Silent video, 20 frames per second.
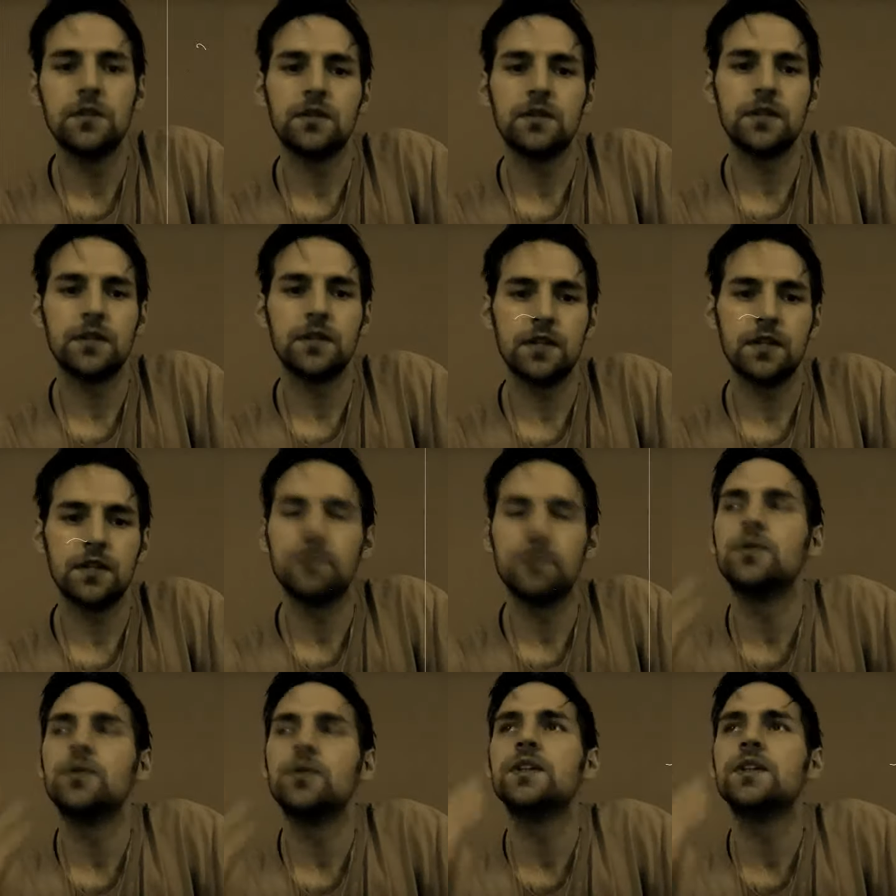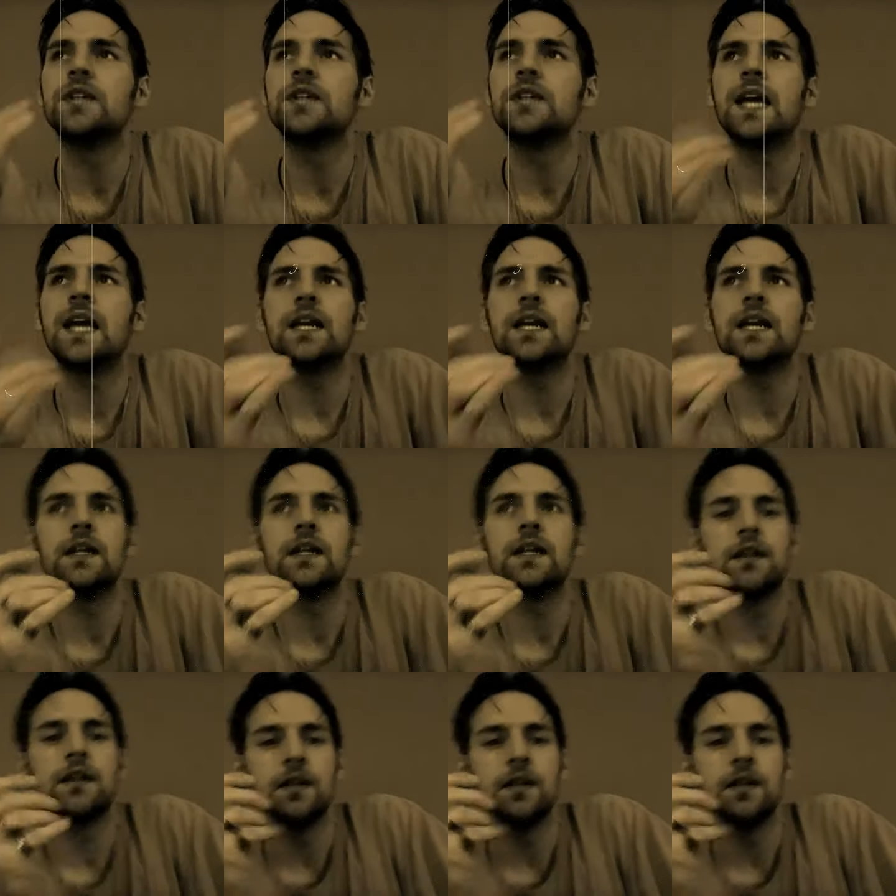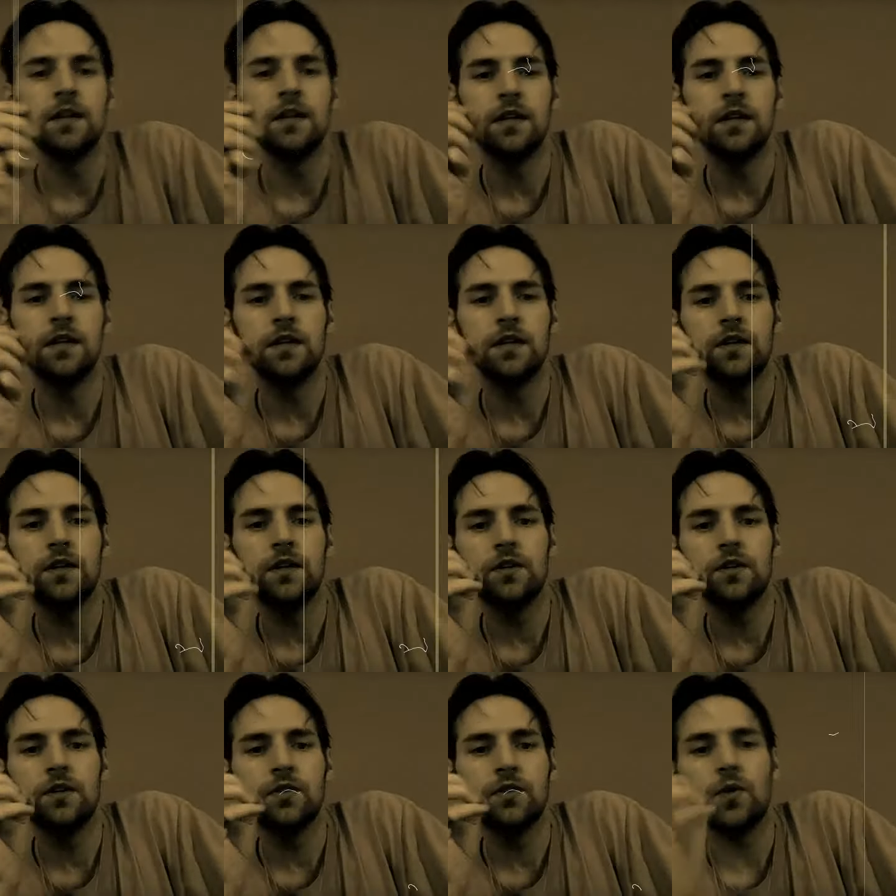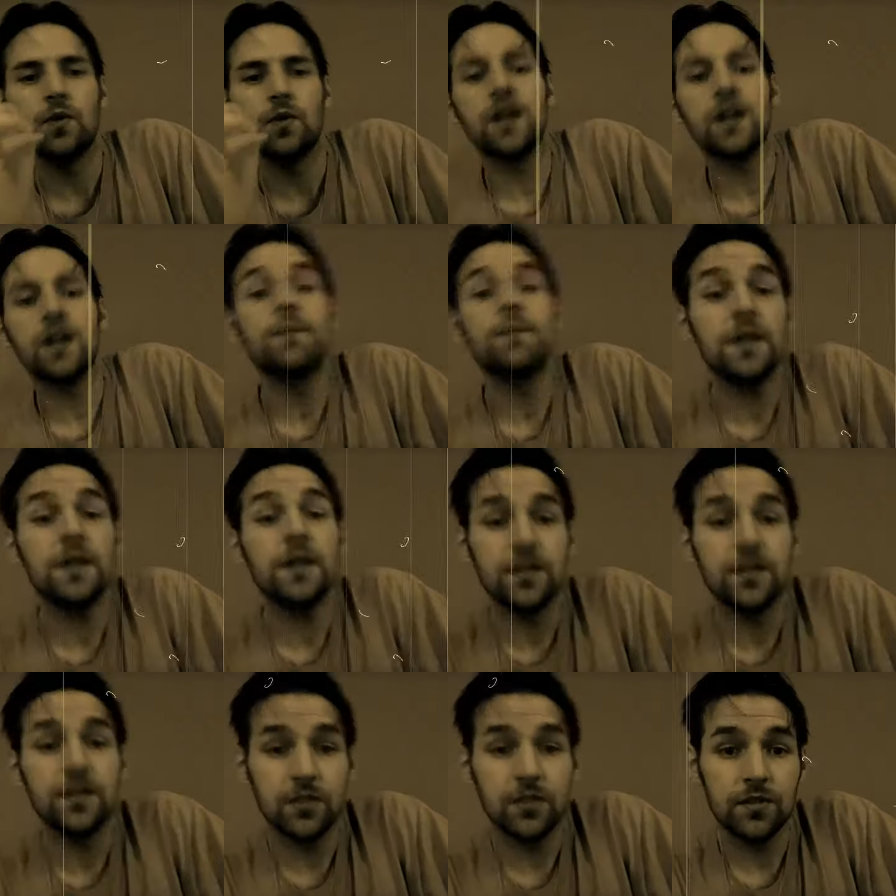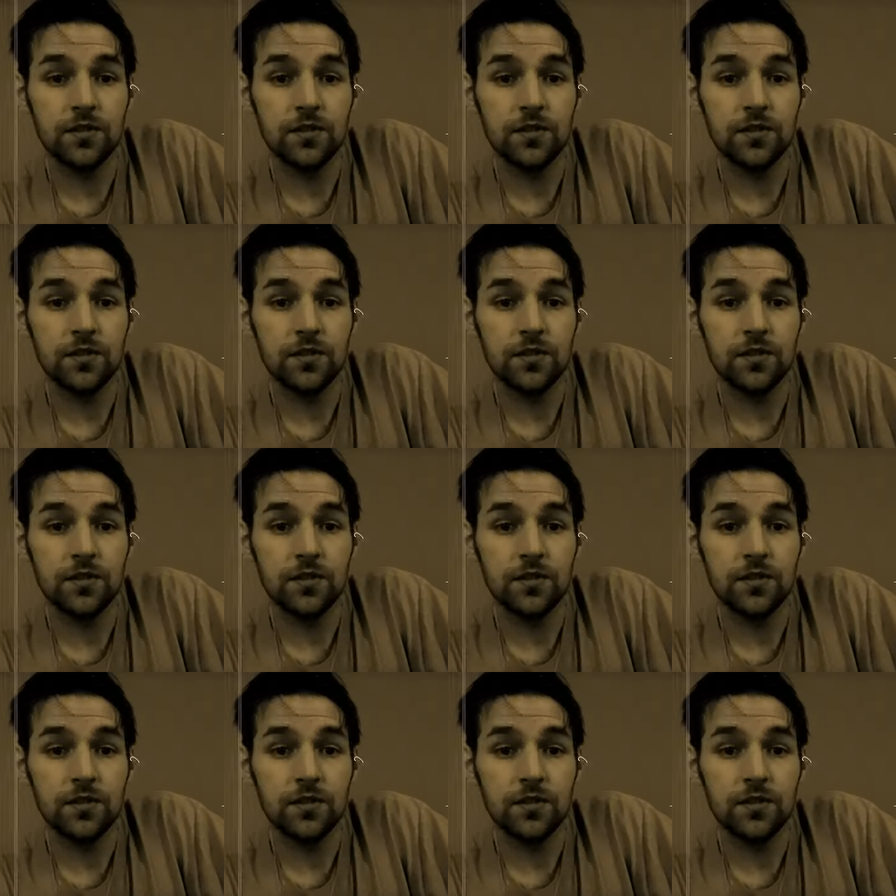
if you had taken 20 minutes